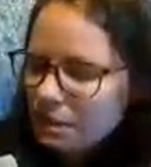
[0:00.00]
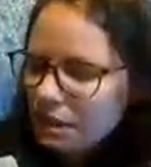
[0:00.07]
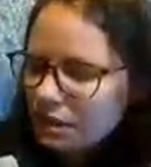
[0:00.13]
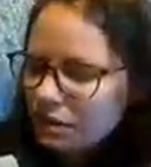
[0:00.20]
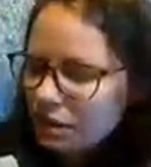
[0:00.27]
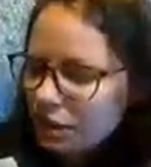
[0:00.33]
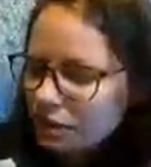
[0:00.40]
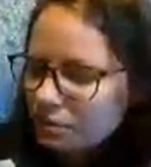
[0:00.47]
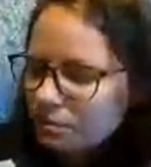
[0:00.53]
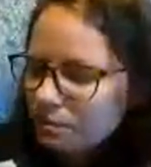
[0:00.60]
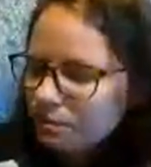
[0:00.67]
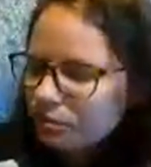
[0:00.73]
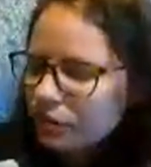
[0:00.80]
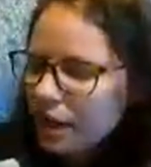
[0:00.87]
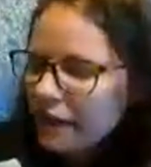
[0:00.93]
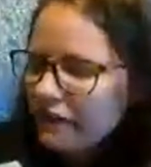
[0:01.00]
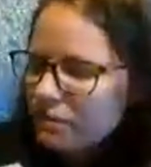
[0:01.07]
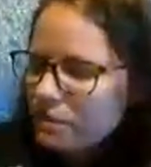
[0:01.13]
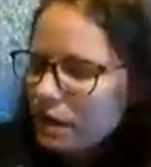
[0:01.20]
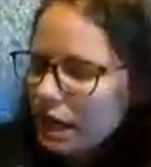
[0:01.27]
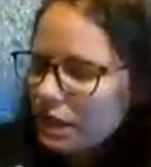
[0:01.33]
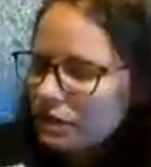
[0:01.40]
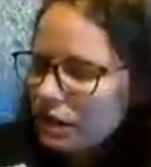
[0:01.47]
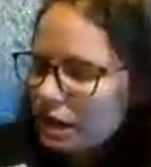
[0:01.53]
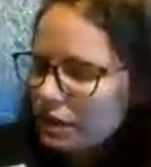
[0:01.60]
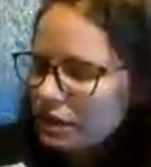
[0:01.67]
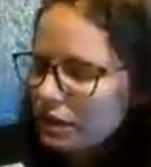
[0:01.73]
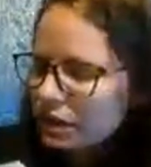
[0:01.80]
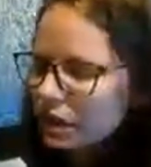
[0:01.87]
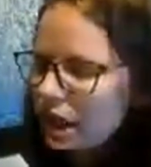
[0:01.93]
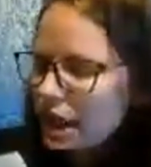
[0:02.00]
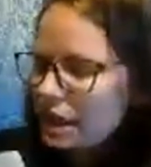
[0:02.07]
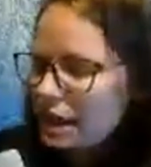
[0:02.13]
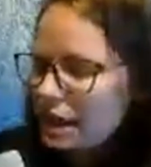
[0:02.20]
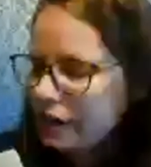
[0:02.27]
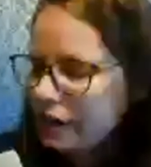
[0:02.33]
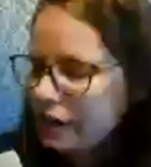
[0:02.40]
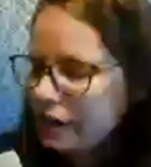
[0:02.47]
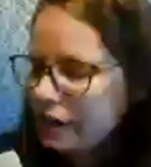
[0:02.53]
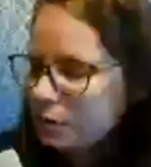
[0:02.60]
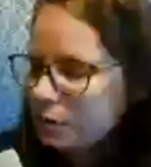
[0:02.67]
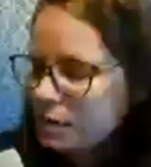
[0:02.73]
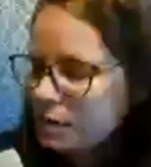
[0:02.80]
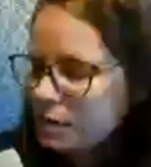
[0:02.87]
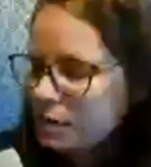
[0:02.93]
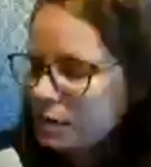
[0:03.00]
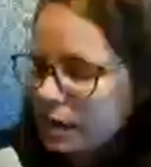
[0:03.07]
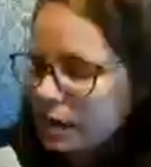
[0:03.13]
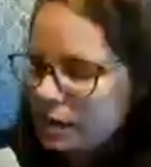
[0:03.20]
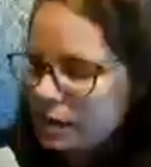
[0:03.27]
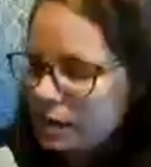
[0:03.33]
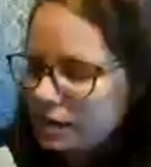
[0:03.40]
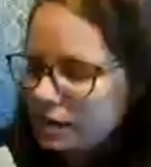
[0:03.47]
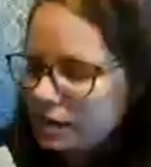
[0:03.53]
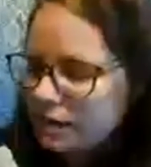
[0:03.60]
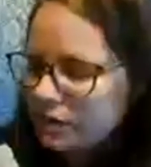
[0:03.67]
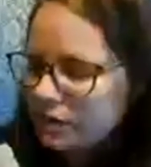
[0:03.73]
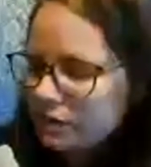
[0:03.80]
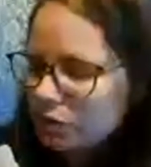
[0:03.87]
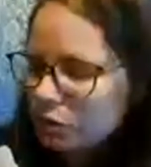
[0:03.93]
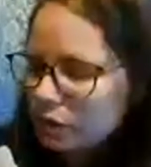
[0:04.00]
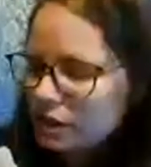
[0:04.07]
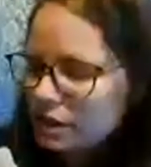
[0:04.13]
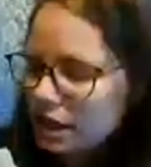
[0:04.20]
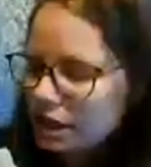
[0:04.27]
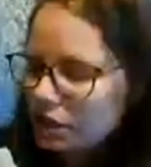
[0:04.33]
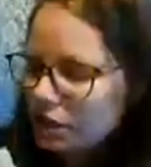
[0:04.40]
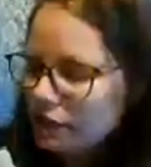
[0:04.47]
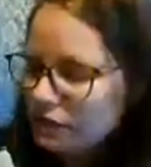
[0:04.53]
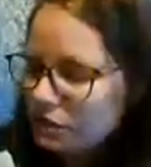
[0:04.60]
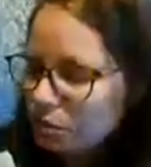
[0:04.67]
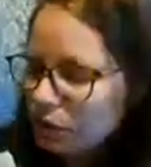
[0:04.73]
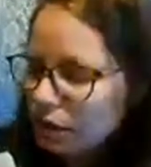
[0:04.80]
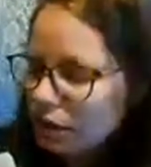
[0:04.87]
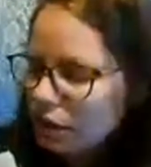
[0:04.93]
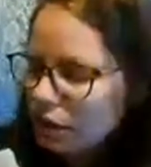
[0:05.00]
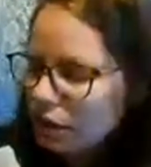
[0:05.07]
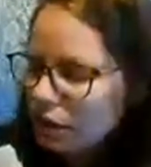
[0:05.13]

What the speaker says: Eastern, FBI Director Scott Harris was back in his 7th floor executive suite,